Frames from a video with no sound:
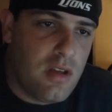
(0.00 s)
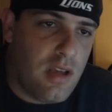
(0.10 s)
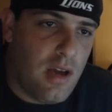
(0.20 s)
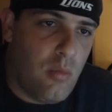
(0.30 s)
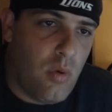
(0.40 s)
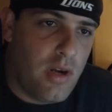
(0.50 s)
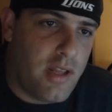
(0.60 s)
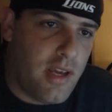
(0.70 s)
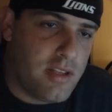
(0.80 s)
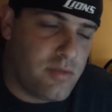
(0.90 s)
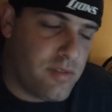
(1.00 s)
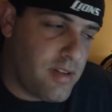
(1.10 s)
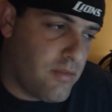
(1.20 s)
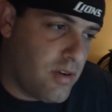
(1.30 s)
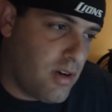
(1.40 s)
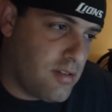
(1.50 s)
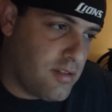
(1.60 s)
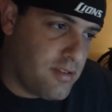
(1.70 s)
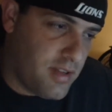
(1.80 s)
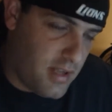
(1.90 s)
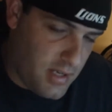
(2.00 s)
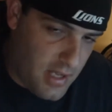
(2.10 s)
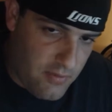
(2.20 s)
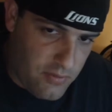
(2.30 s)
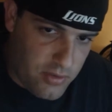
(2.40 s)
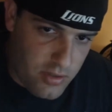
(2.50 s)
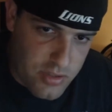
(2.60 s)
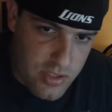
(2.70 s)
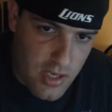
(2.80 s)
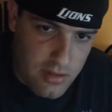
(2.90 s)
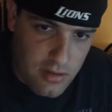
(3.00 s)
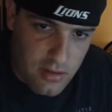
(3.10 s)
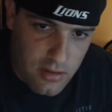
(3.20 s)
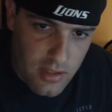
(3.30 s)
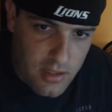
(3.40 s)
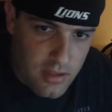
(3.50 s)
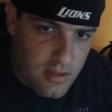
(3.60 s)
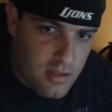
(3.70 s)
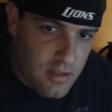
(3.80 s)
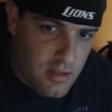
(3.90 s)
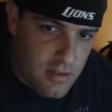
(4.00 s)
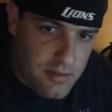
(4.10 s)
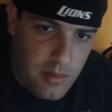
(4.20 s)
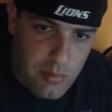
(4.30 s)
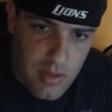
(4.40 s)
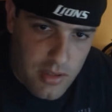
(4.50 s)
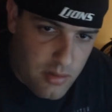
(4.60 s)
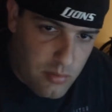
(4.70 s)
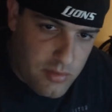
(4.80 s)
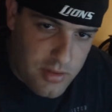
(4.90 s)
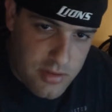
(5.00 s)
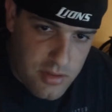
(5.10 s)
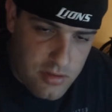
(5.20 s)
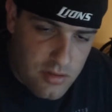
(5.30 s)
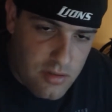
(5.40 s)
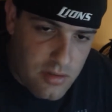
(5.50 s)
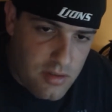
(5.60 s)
Got 1 catch for 7 yards in the second half and took a shot to the leg, same leg that was injured.